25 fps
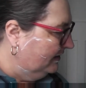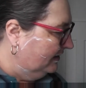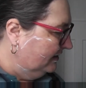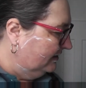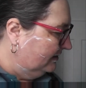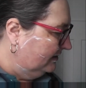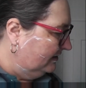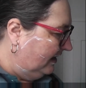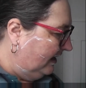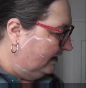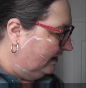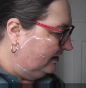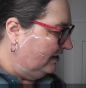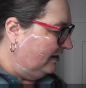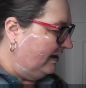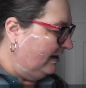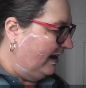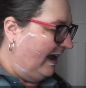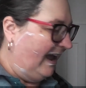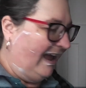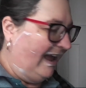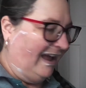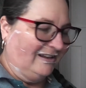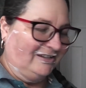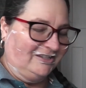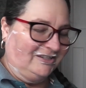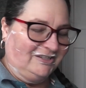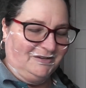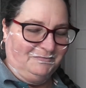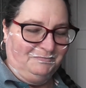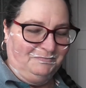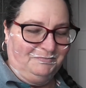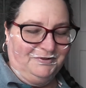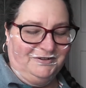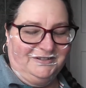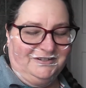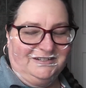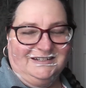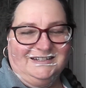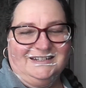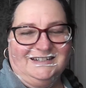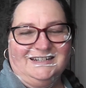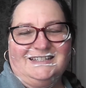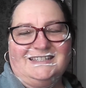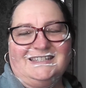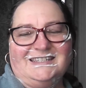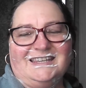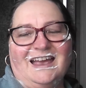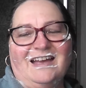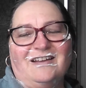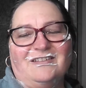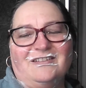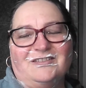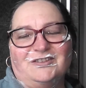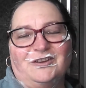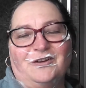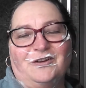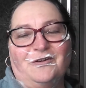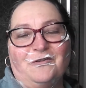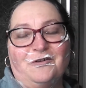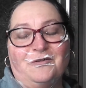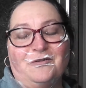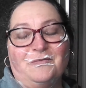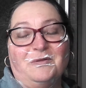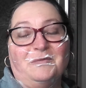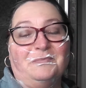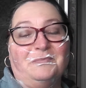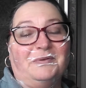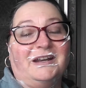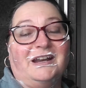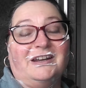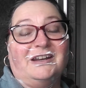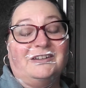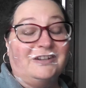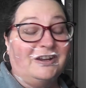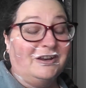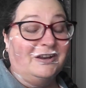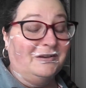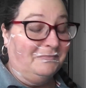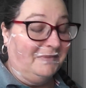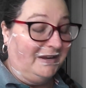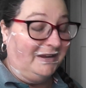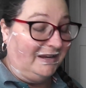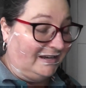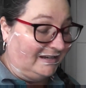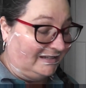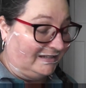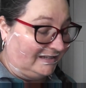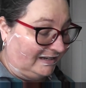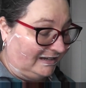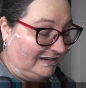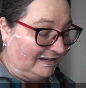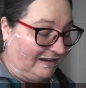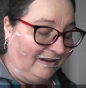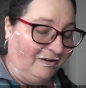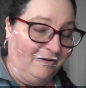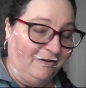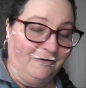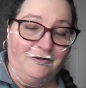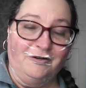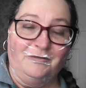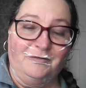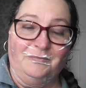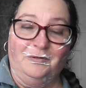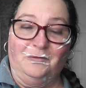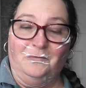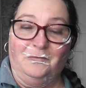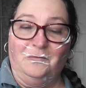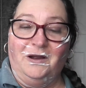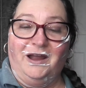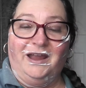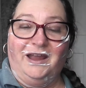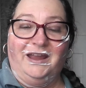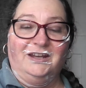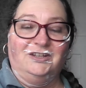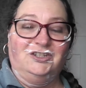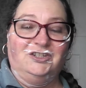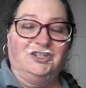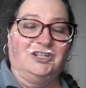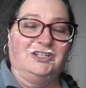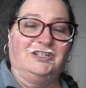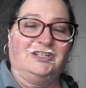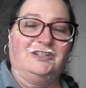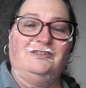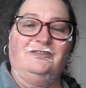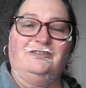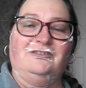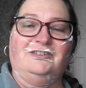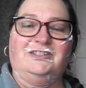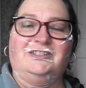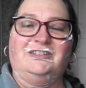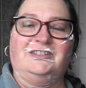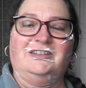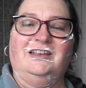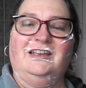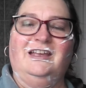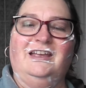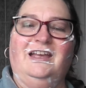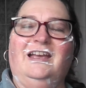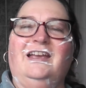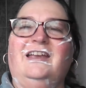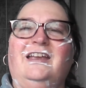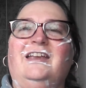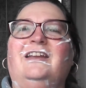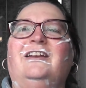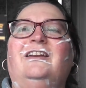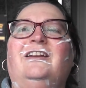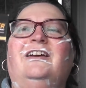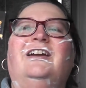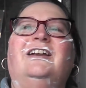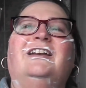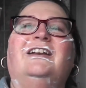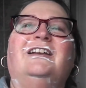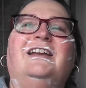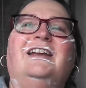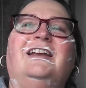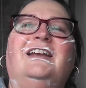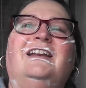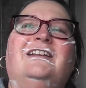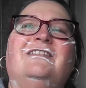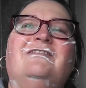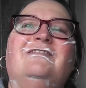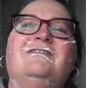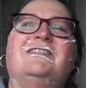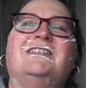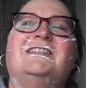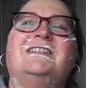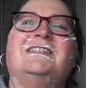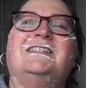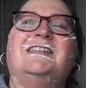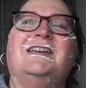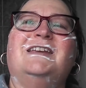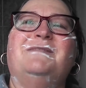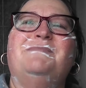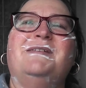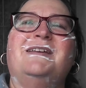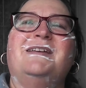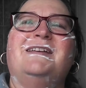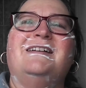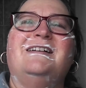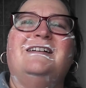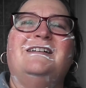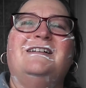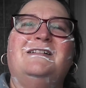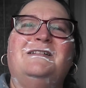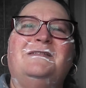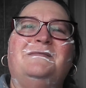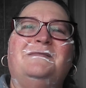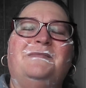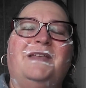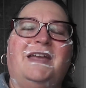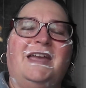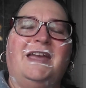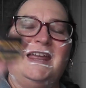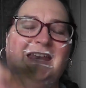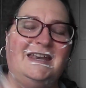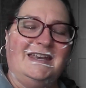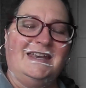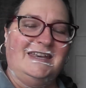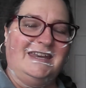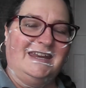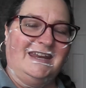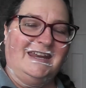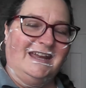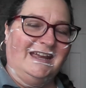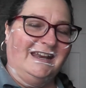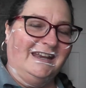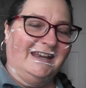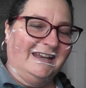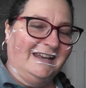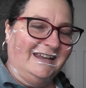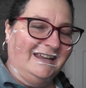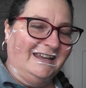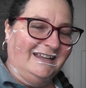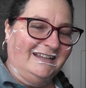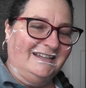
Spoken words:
So I don't know how else to put it. It sounds horrible, but I don't mean it in a horrible way. It just looks, you know, it looks typical Indian